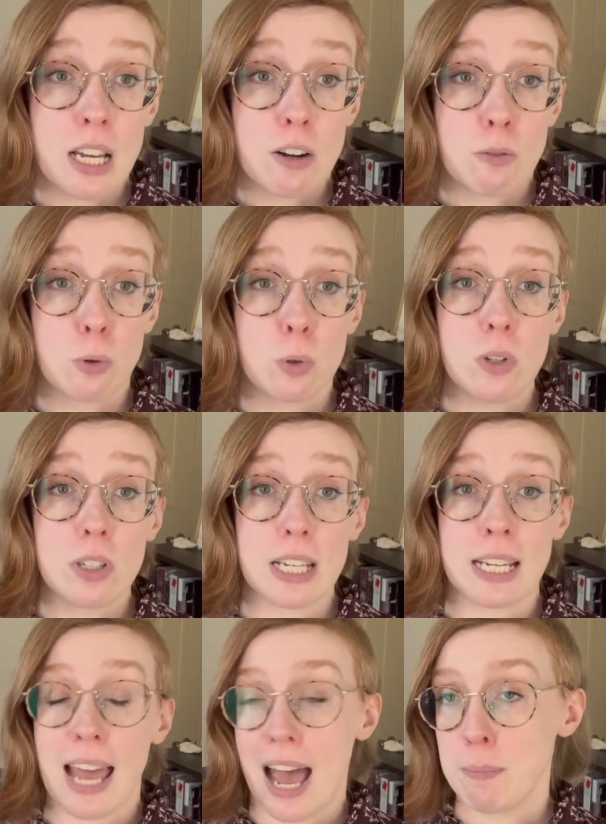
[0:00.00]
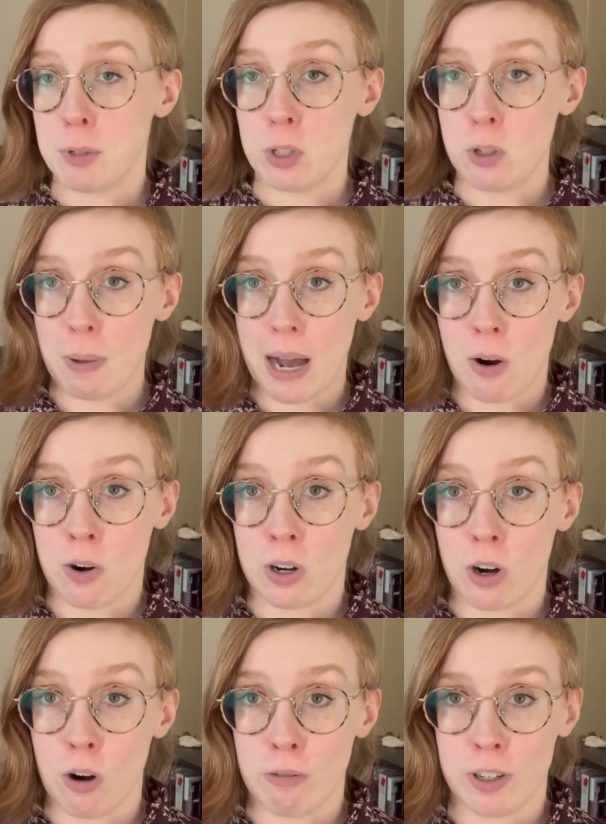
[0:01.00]
rules in absolute
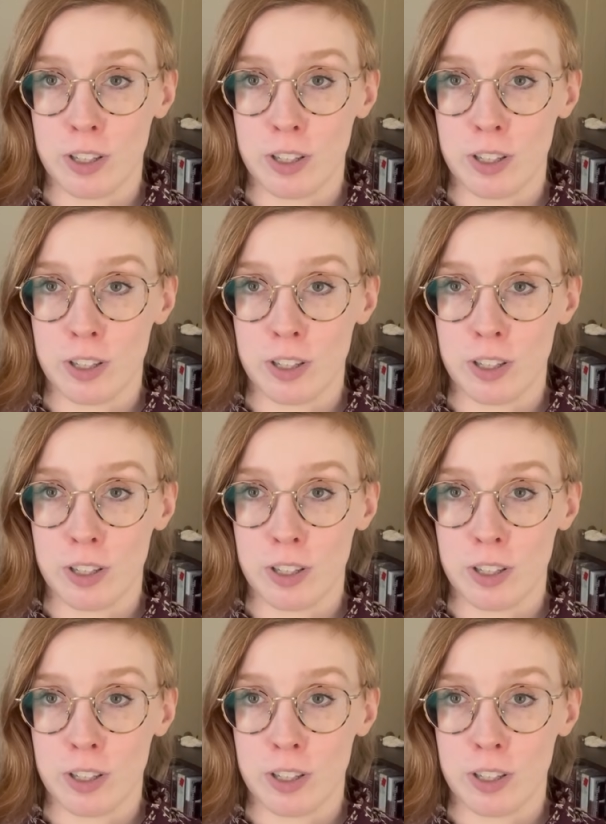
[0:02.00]
power over